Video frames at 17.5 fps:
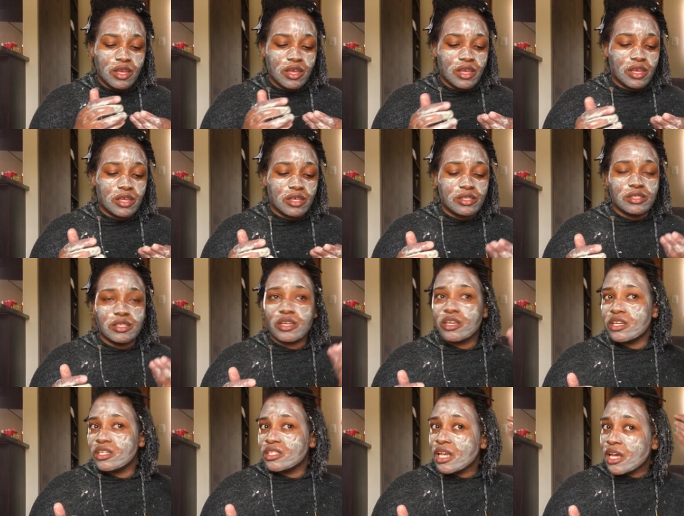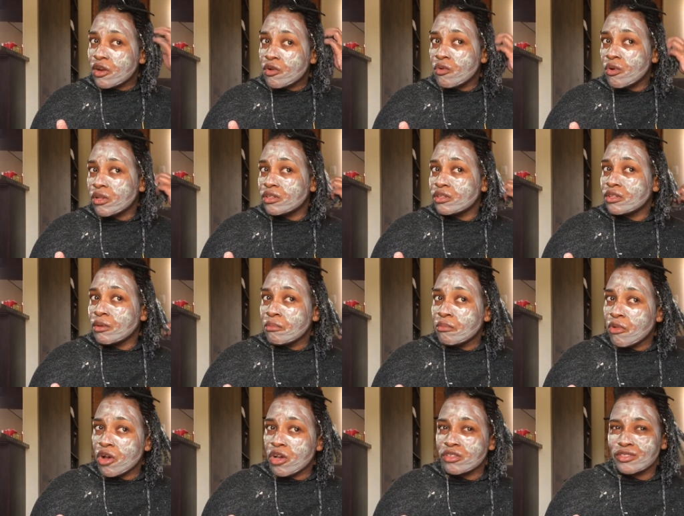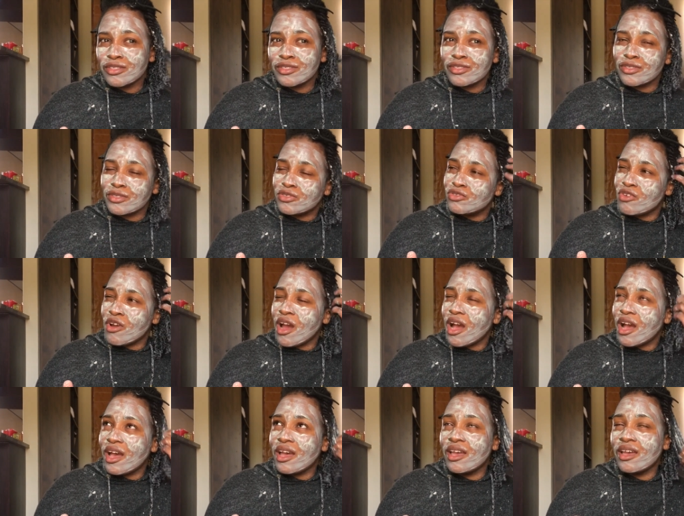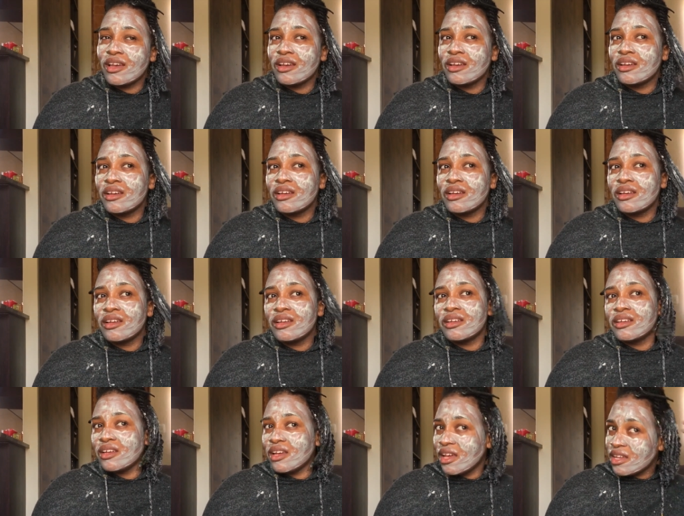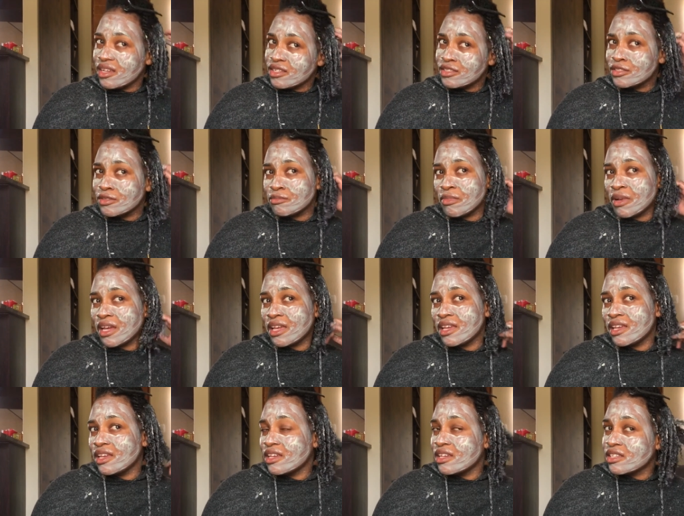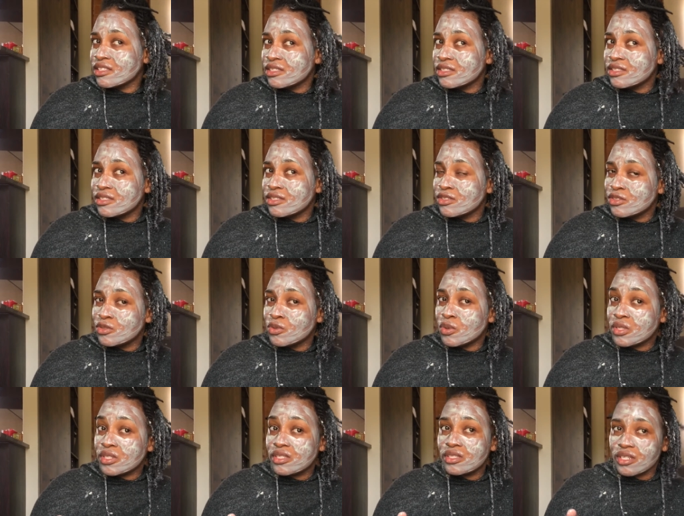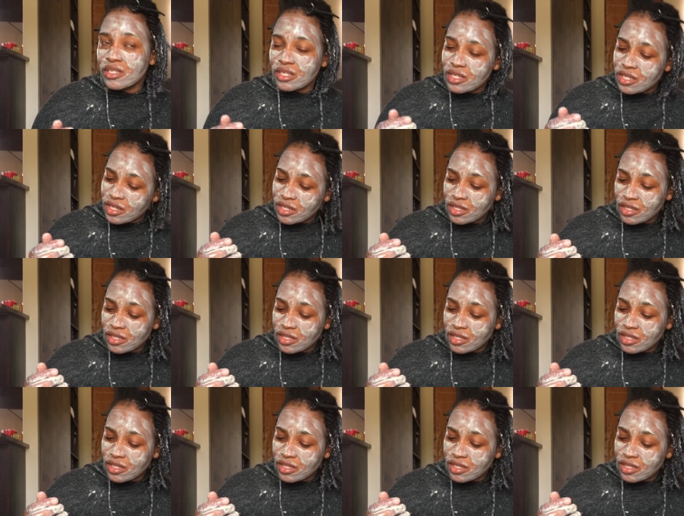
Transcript: is because I don't want the mask to dry and my hair is twisted.